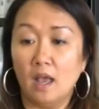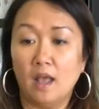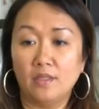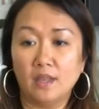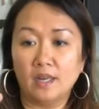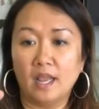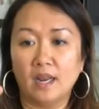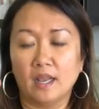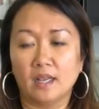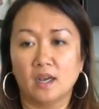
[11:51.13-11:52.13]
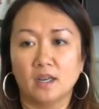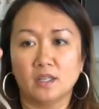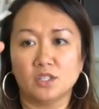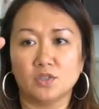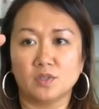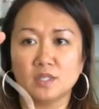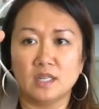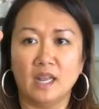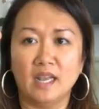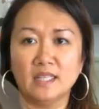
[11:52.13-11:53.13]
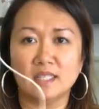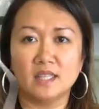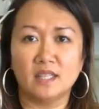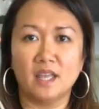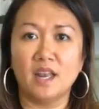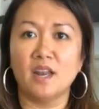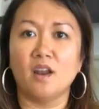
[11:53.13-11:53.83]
And then can I cut it so it's nice and thin?